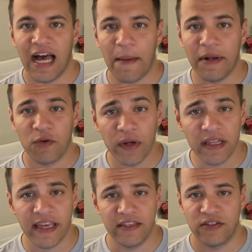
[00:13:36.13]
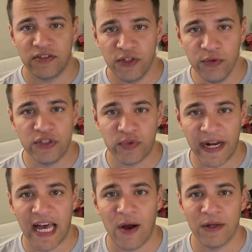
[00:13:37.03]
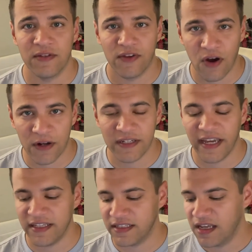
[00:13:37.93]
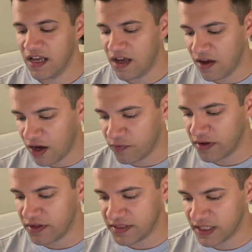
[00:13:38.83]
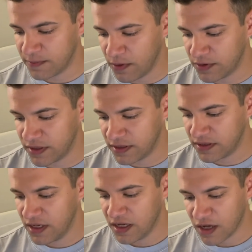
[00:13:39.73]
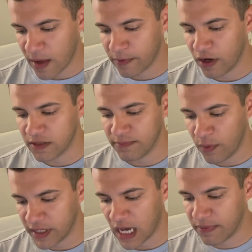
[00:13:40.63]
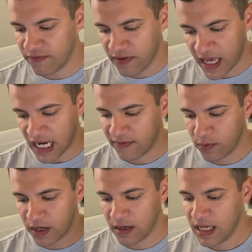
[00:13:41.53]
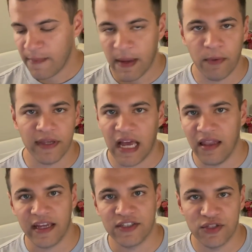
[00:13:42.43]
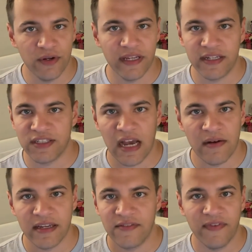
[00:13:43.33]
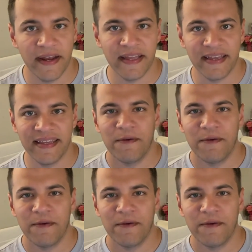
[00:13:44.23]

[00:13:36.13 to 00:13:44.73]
I mean, it really is just two straight hours of car chase, unrealistic explosions, cop cars blowing up and flying everywhere, people yelling and shooting and shouting and fighting.